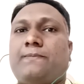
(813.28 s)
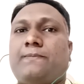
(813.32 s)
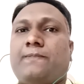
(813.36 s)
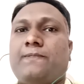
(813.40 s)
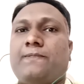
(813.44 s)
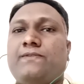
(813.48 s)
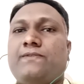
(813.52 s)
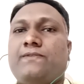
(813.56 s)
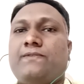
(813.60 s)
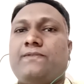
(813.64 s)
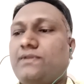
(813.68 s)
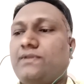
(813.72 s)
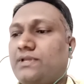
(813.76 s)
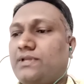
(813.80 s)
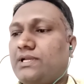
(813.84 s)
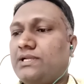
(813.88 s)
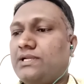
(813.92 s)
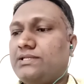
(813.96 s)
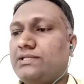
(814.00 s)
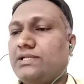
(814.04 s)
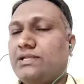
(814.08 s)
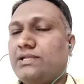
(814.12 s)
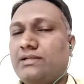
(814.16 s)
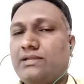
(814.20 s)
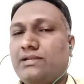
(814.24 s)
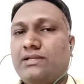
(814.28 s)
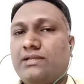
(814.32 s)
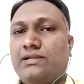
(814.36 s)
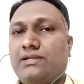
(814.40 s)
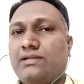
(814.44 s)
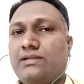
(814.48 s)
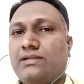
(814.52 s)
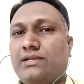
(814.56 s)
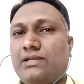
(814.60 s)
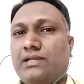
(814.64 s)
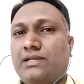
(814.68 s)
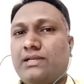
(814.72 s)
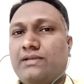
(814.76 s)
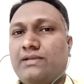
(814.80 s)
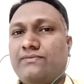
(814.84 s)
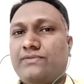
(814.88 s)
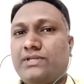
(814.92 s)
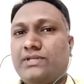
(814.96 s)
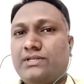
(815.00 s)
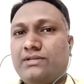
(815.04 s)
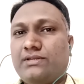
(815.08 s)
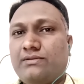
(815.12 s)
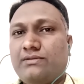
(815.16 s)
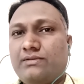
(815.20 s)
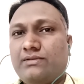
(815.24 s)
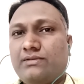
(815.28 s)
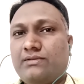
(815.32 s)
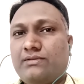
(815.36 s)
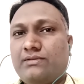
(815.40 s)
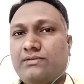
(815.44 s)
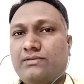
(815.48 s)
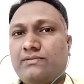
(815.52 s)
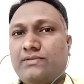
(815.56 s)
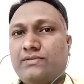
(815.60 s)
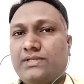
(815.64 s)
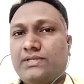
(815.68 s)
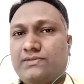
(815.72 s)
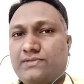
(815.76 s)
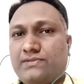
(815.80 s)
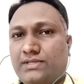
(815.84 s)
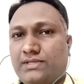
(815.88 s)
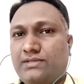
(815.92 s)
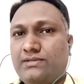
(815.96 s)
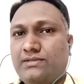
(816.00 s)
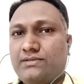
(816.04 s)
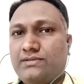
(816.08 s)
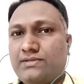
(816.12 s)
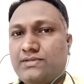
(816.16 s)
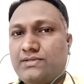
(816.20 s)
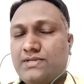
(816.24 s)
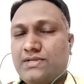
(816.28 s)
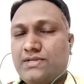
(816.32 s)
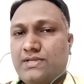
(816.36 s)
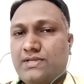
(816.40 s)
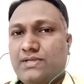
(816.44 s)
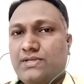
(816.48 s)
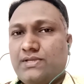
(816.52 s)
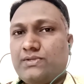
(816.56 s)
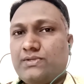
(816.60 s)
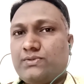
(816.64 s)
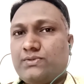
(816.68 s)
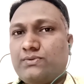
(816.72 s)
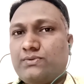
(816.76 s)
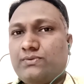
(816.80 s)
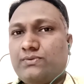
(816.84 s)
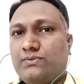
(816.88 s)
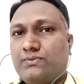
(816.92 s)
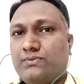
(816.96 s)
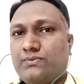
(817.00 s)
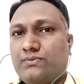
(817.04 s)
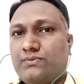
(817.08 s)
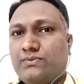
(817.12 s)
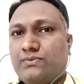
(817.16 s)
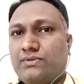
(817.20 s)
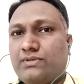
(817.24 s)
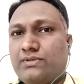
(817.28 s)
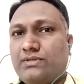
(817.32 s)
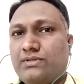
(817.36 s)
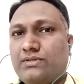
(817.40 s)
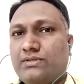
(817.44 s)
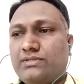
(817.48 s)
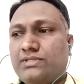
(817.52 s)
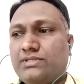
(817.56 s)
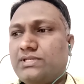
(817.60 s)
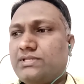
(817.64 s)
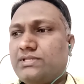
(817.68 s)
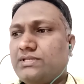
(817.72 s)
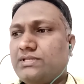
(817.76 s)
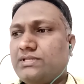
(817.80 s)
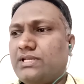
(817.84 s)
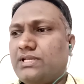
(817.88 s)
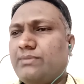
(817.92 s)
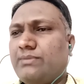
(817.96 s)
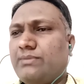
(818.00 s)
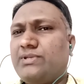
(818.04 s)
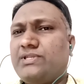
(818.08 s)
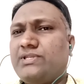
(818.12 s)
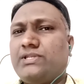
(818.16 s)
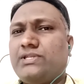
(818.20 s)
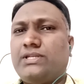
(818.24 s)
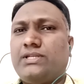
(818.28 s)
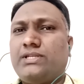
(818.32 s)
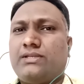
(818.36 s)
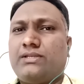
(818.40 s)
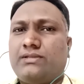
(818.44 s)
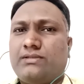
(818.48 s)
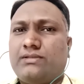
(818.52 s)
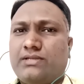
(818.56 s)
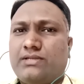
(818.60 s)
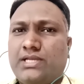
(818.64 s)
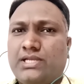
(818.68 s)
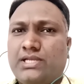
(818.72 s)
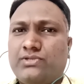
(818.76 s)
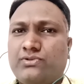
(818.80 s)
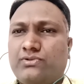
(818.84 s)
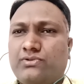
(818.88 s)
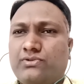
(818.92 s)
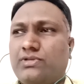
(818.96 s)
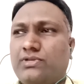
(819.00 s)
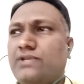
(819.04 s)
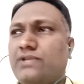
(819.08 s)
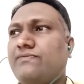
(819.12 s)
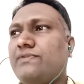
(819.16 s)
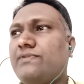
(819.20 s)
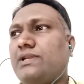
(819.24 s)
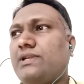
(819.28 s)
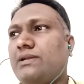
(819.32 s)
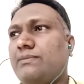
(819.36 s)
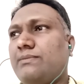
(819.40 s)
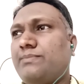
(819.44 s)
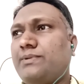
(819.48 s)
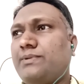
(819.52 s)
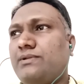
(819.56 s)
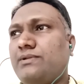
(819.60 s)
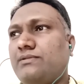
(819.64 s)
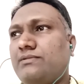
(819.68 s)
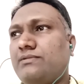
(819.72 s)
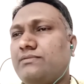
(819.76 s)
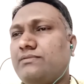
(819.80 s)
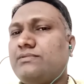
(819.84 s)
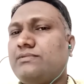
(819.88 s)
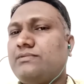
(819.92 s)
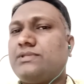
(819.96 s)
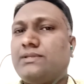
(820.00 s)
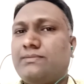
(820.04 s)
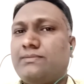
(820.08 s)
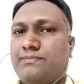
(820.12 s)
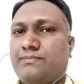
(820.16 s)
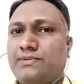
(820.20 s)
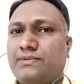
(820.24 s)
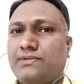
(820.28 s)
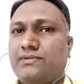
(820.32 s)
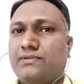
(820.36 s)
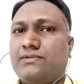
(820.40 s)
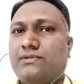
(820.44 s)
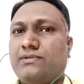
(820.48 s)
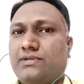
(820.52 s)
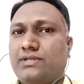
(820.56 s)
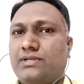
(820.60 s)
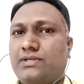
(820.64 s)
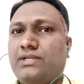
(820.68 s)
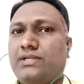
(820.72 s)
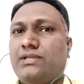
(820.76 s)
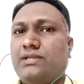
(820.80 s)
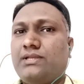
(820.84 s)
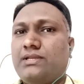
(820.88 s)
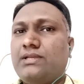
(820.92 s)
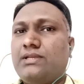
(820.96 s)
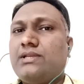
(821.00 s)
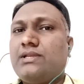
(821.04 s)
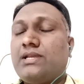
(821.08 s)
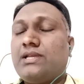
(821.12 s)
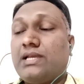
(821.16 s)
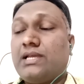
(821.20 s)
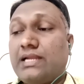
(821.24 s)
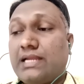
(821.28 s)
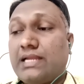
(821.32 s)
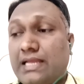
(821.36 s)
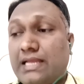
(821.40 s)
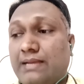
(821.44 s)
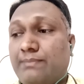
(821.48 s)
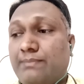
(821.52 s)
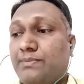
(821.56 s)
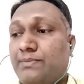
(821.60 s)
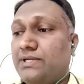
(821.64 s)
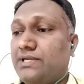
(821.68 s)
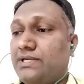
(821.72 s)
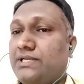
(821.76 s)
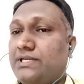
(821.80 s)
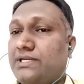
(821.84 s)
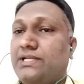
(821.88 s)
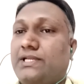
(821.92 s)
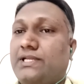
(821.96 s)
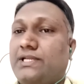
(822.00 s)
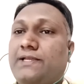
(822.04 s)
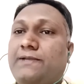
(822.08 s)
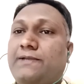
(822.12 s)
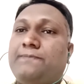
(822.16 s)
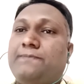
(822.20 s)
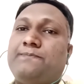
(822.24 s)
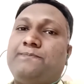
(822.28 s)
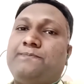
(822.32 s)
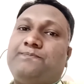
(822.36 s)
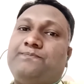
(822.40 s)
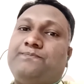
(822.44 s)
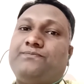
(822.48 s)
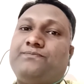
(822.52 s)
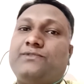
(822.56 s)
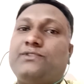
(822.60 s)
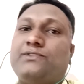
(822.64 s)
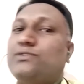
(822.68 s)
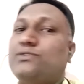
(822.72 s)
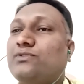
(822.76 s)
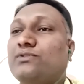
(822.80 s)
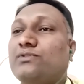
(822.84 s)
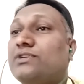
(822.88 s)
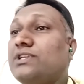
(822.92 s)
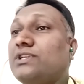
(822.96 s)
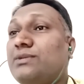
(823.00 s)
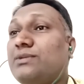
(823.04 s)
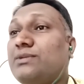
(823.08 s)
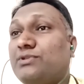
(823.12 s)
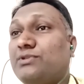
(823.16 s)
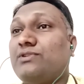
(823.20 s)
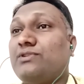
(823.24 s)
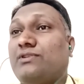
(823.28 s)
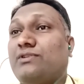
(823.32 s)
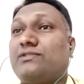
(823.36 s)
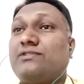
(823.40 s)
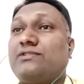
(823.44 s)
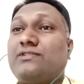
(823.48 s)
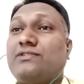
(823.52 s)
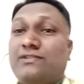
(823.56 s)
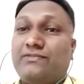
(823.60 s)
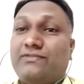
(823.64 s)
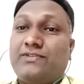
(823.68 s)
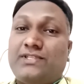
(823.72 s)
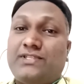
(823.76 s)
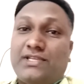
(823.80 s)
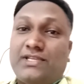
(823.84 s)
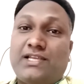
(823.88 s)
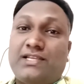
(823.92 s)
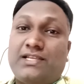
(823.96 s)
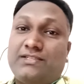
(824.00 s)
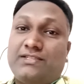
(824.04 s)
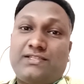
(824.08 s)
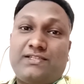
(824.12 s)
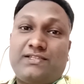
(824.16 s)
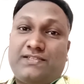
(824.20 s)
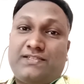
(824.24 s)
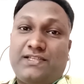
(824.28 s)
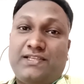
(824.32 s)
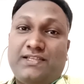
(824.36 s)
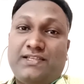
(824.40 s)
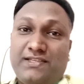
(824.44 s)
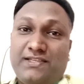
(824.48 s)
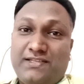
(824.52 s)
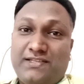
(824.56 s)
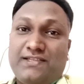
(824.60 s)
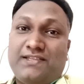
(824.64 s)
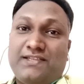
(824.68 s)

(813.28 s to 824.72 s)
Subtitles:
See, I have written this thing. So just ABCD, as you know, A for apple, simple. Okay, an apple a day, don't keep the doctor away, as they say.